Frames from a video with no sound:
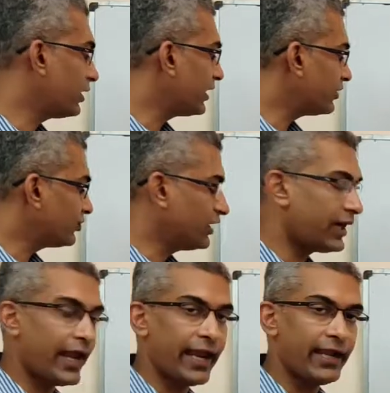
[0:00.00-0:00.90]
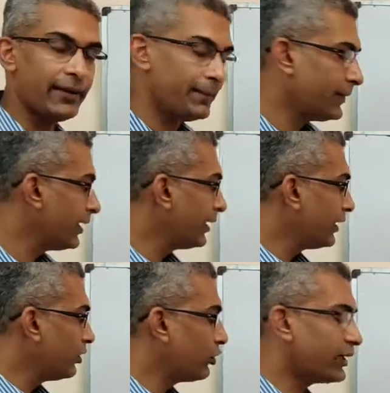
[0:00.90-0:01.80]
Let us say 9.
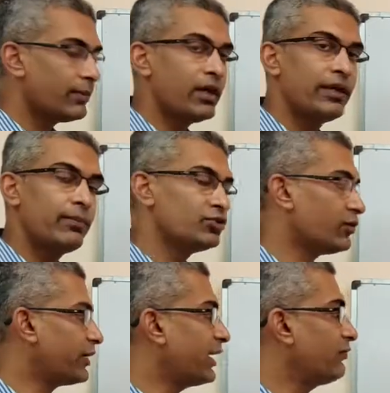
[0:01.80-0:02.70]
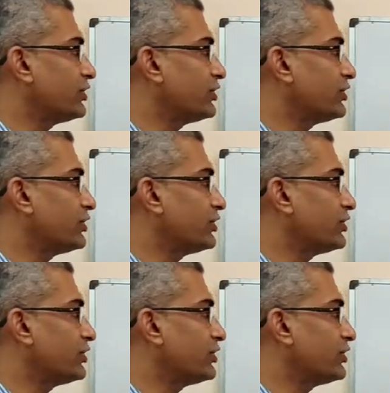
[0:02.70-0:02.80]
Look at the multiples of 9.